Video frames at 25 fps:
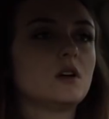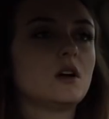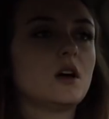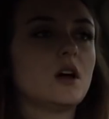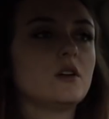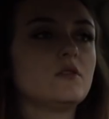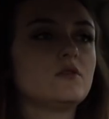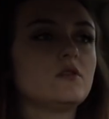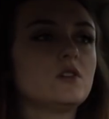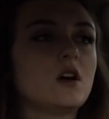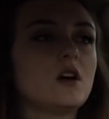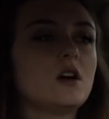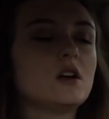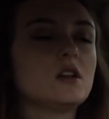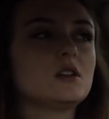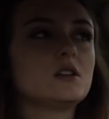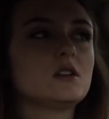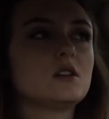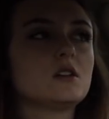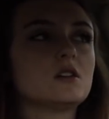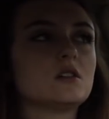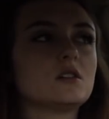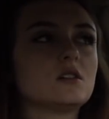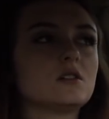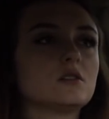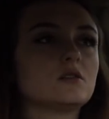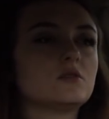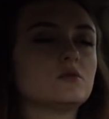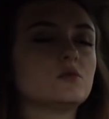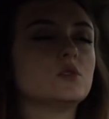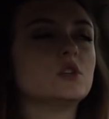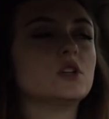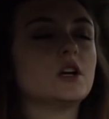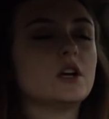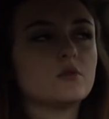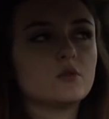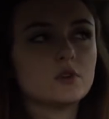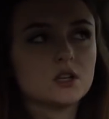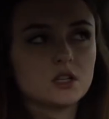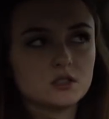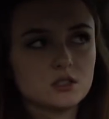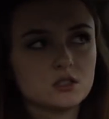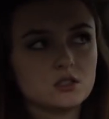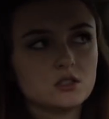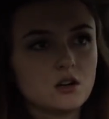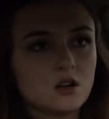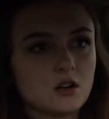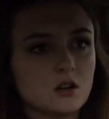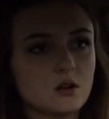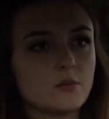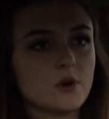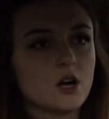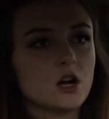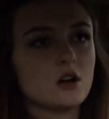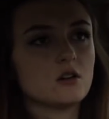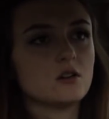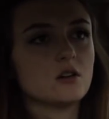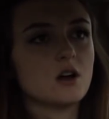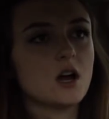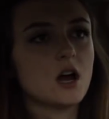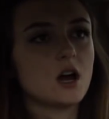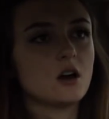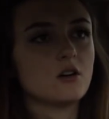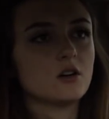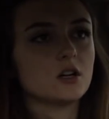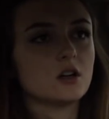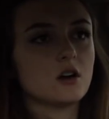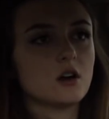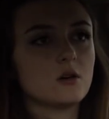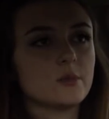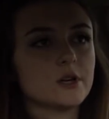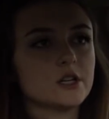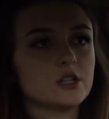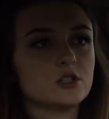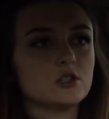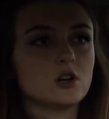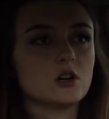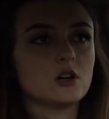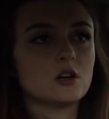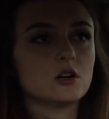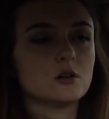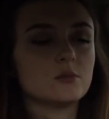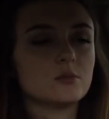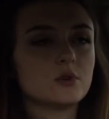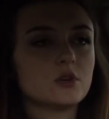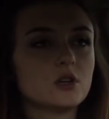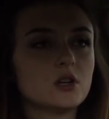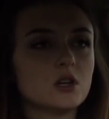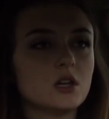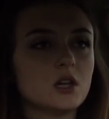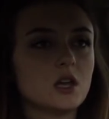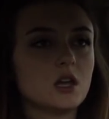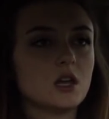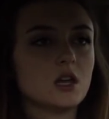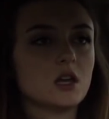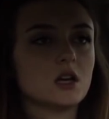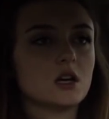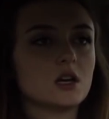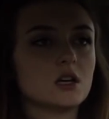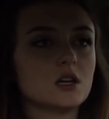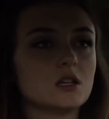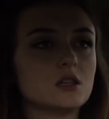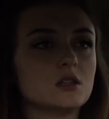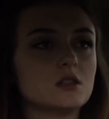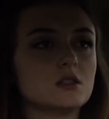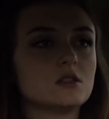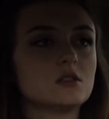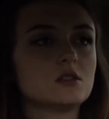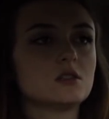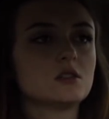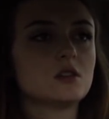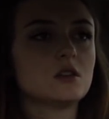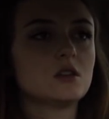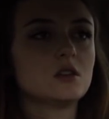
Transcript: I've gone, well, I wanted to talk about how I got my job, and